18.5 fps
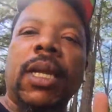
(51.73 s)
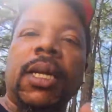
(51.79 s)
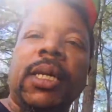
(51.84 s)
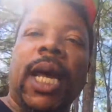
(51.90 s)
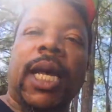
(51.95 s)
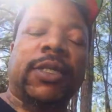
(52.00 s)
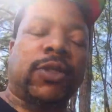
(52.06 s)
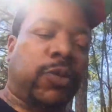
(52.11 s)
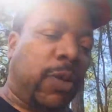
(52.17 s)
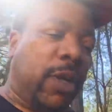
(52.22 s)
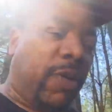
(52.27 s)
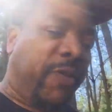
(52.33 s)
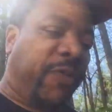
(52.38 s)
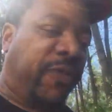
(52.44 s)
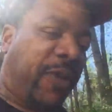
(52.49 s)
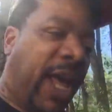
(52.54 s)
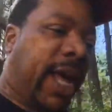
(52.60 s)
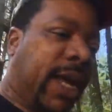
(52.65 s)
That's real
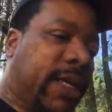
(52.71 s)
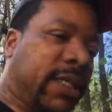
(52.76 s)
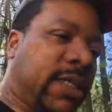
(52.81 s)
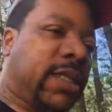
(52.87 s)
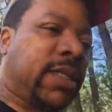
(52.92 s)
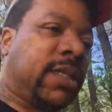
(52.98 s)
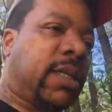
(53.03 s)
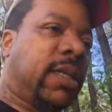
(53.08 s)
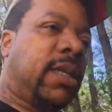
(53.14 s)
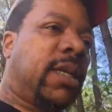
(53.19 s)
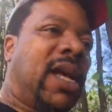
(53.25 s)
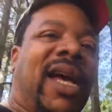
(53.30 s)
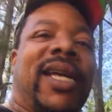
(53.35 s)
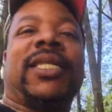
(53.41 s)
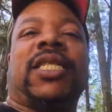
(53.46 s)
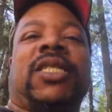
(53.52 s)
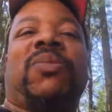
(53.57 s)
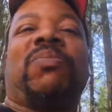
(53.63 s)
facts.
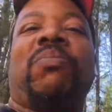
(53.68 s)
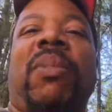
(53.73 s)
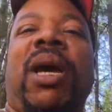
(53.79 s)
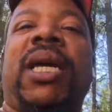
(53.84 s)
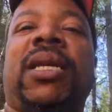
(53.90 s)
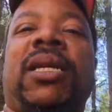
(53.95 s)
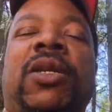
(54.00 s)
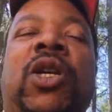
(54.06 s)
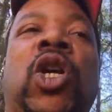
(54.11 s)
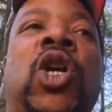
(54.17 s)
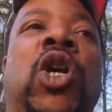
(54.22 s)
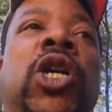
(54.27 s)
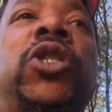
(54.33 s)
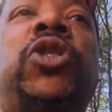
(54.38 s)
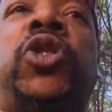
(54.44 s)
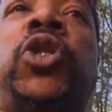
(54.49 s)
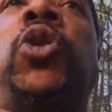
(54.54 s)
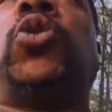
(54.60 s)
I just met a
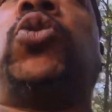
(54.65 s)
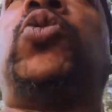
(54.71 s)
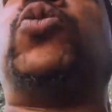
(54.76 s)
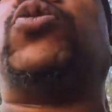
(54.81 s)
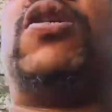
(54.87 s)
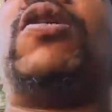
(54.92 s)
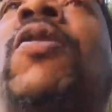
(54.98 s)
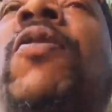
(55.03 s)
good dude